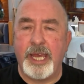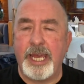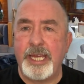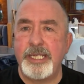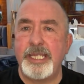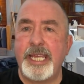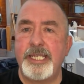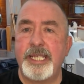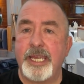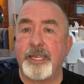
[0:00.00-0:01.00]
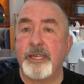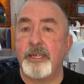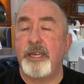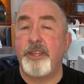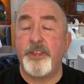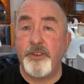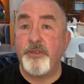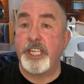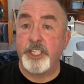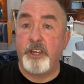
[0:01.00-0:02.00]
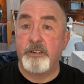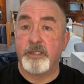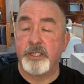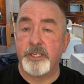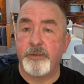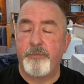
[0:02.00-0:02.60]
and they sing 3 songs.